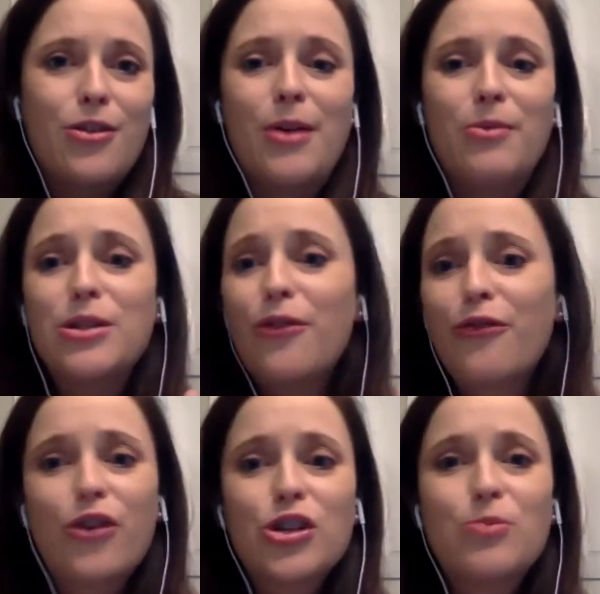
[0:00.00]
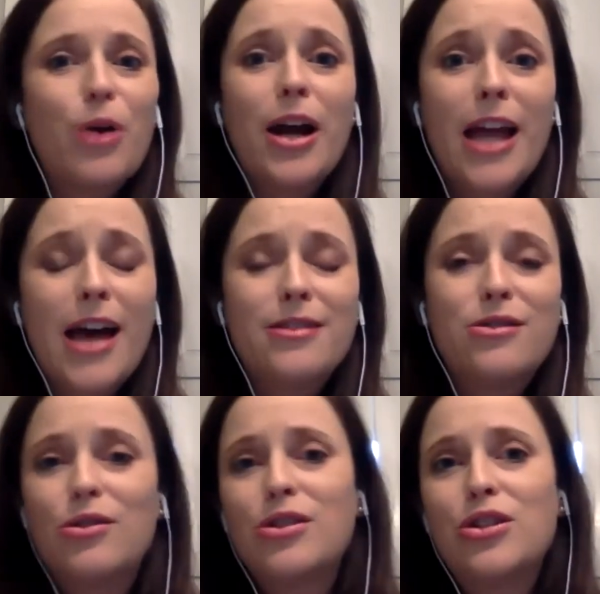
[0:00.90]
I was the first broadcast
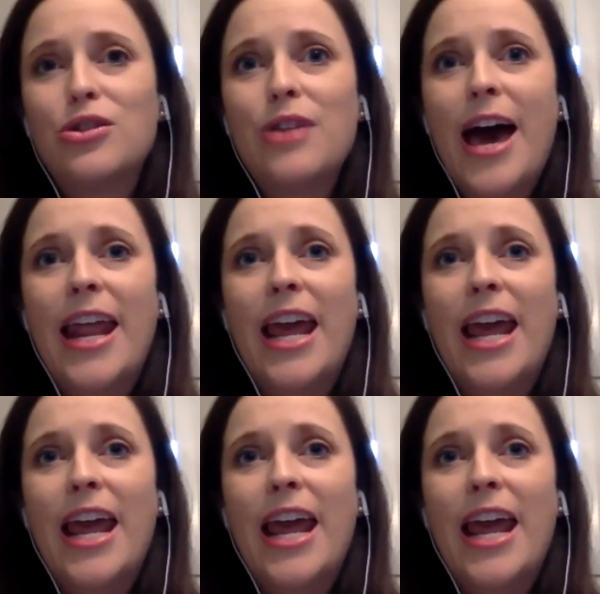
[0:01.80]
student to do that.